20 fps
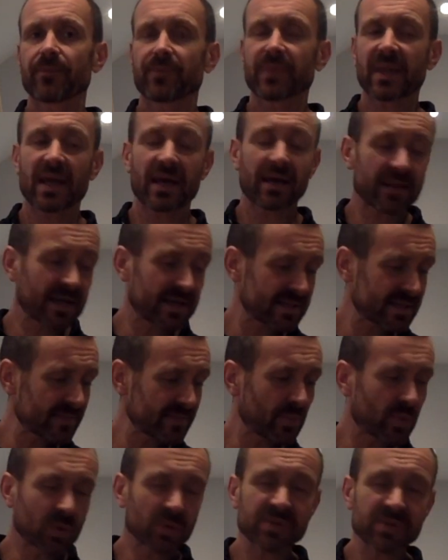Now that's
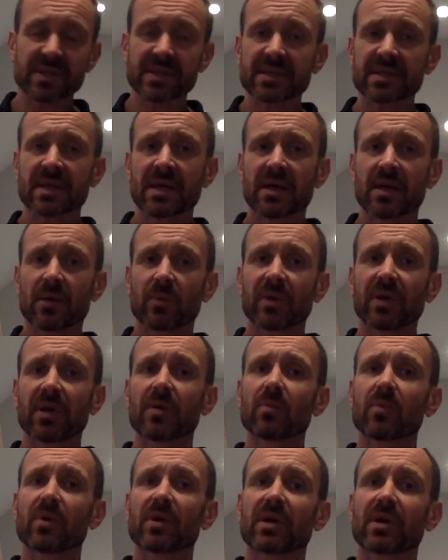important. We
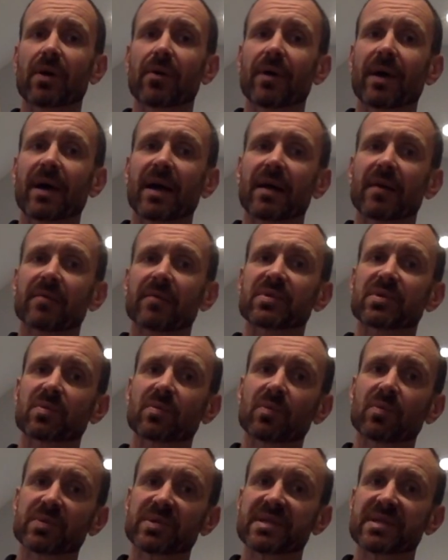don't want to go out
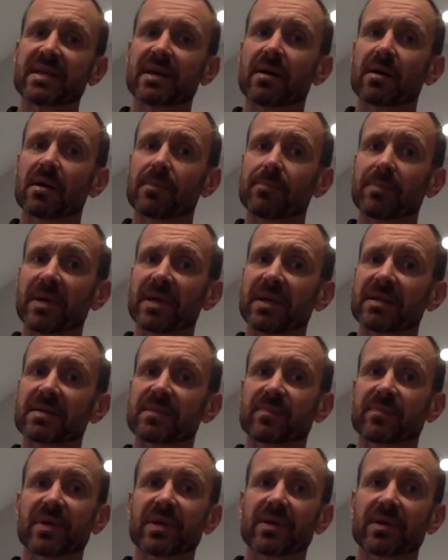towards the
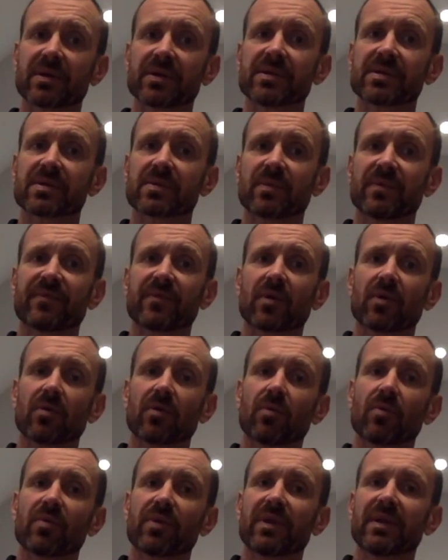armpit because we've got
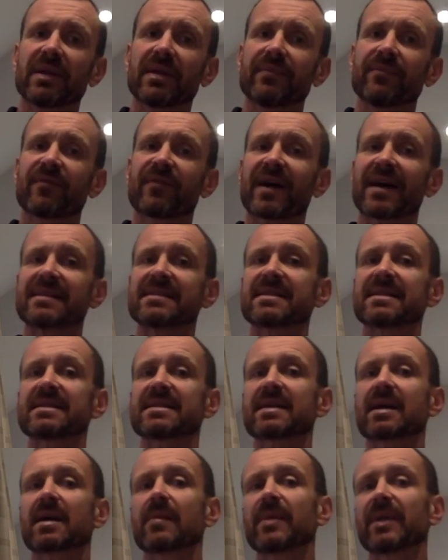all the lymphatics
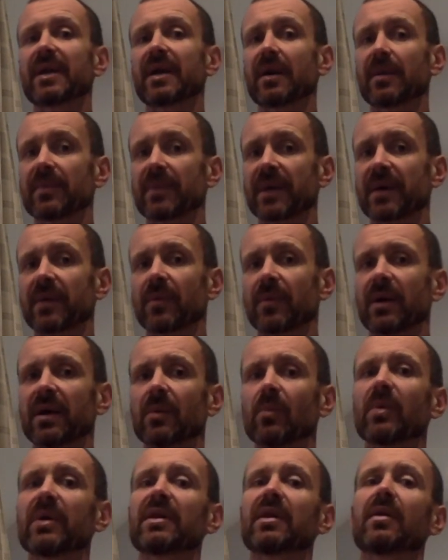coming up that way,
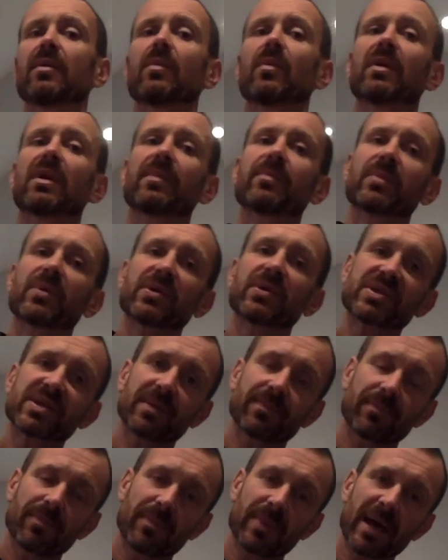and we don't want to push
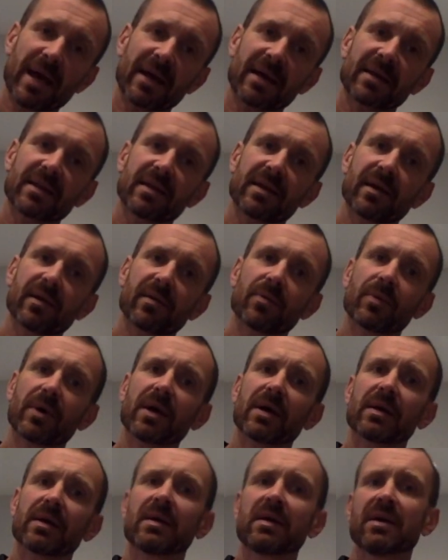it back the other
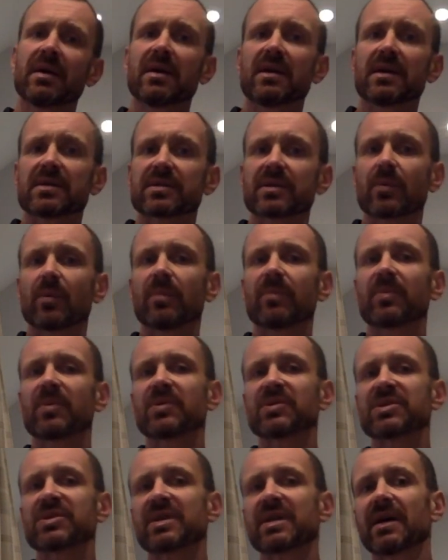way. So we're
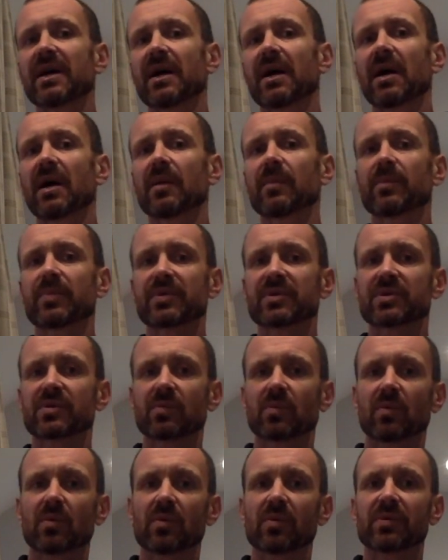pushing it up
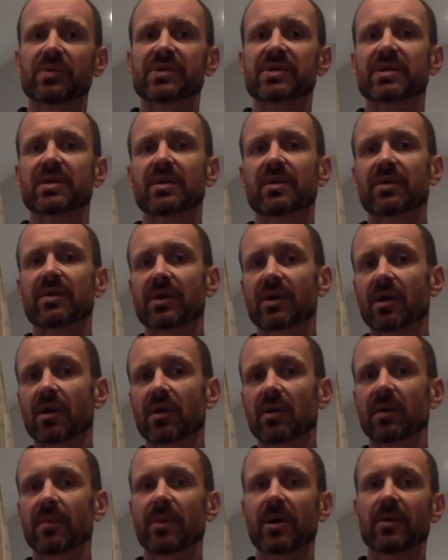towards the
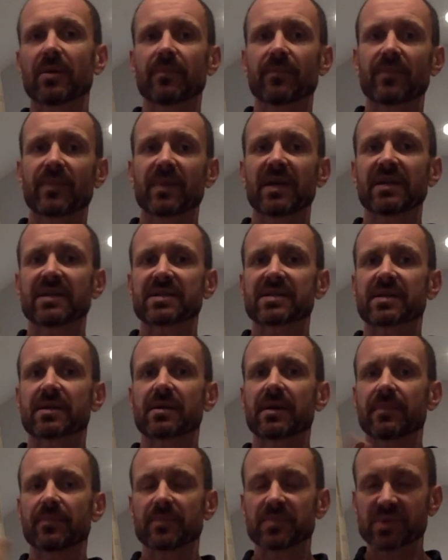collarbone each
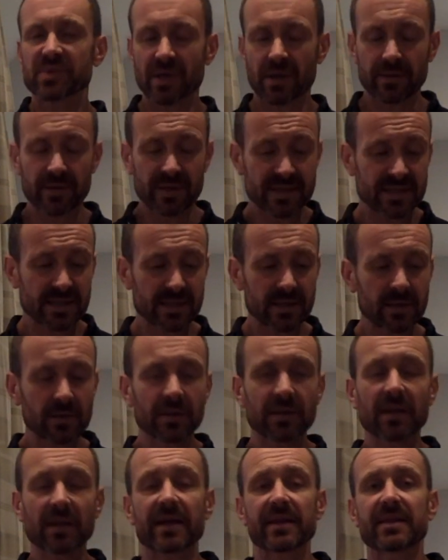time. So it's going to
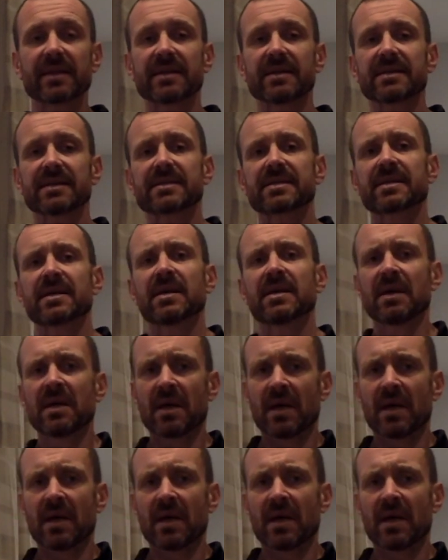look like this.